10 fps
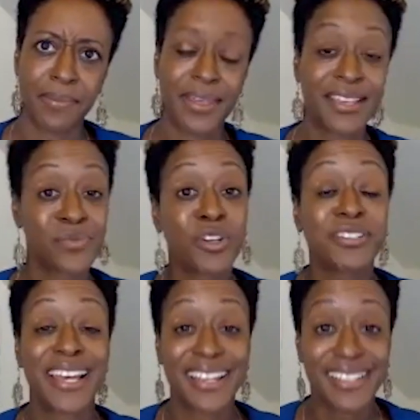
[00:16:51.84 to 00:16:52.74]
is more
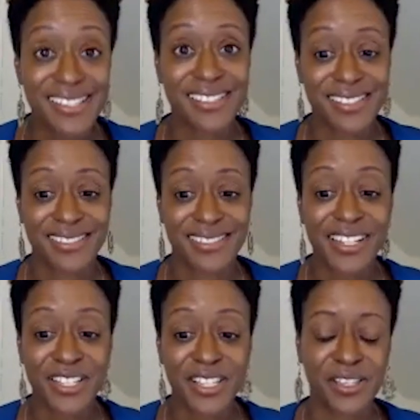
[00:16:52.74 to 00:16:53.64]
tense.
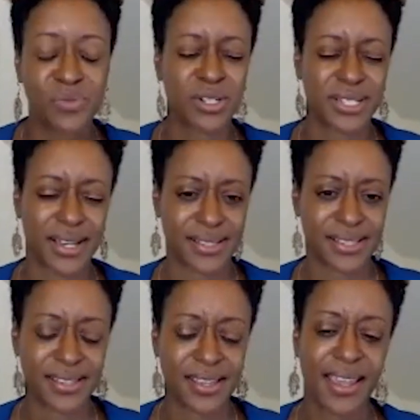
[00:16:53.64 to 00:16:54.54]
It is more
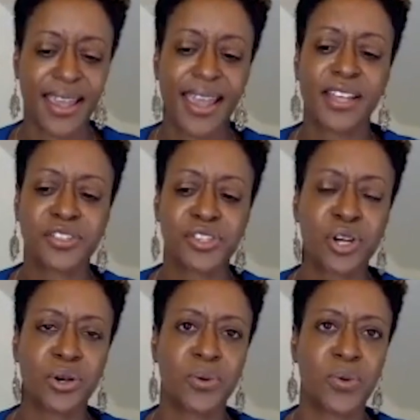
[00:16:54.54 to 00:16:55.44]
tense. And
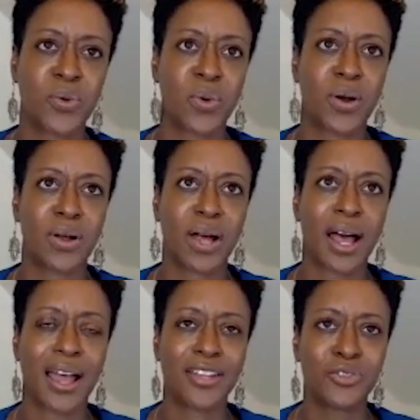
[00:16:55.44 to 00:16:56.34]
so
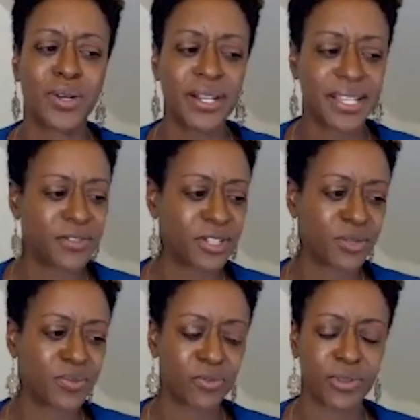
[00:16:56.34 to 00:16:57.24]
I do want to give a little
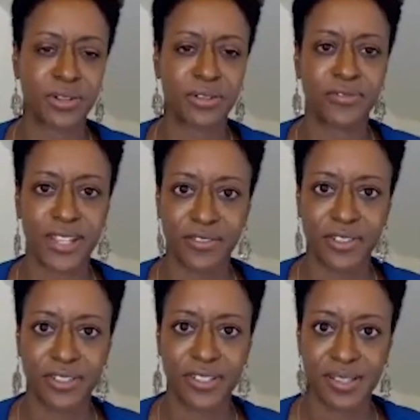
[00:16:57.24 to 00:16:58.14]
bit of real
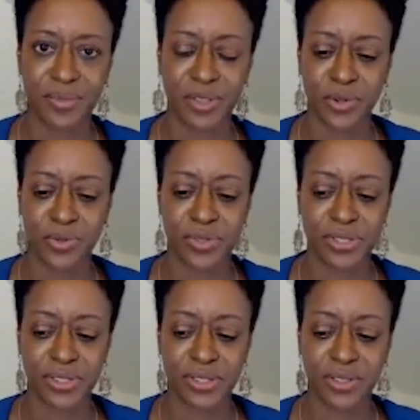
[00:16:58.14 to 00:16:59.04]
flavor to some of those
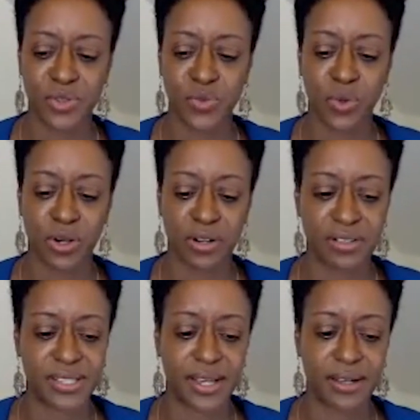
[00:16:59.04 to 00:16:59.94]
words
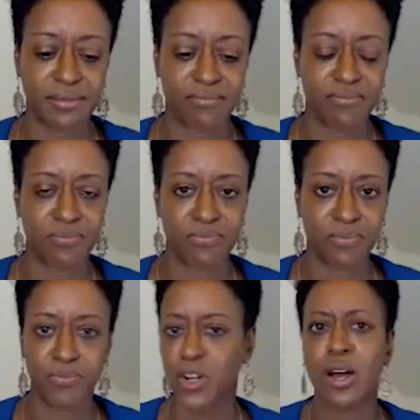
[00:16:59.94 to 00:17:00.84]
that
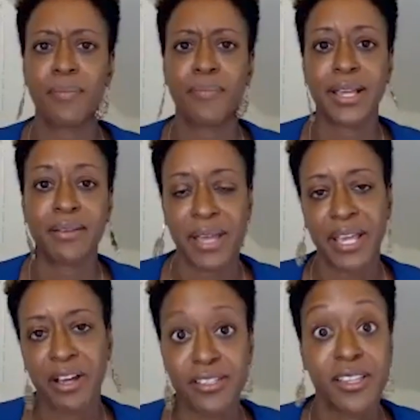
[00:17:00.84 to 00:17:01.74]
may
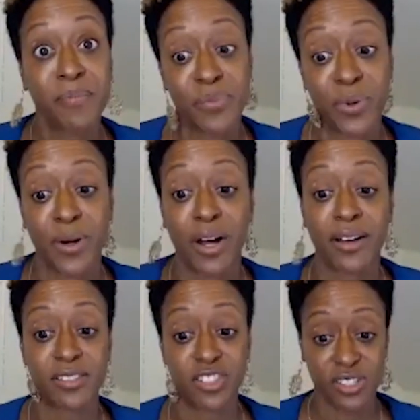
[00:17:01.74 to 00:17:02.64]
cause some people
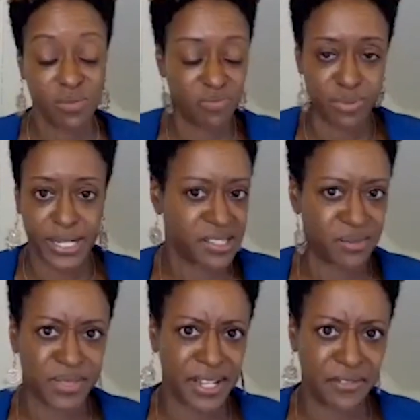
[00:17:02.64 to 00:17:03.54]
pause, just to bring some
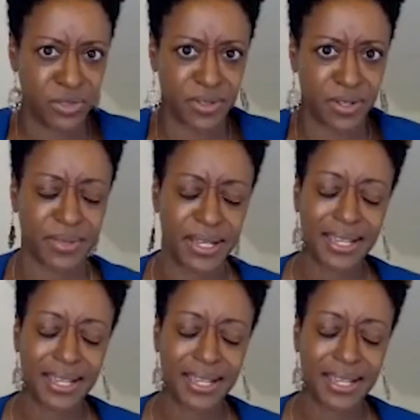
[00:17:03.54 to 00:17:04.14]
life to them